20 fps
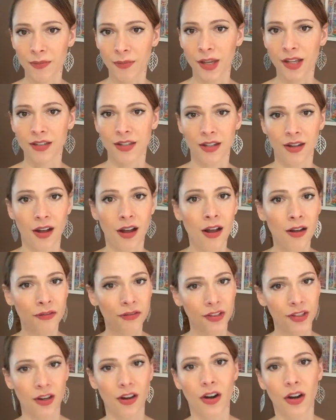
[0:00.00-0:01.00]
It makes it
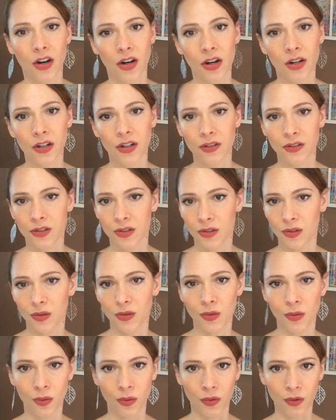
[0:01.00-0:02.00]
awfully hard
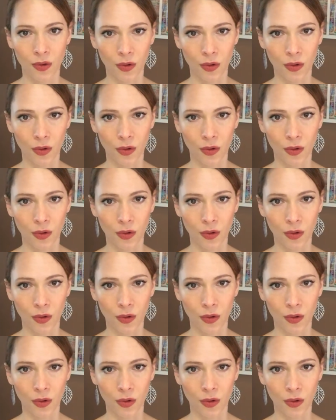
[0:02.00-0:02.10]
to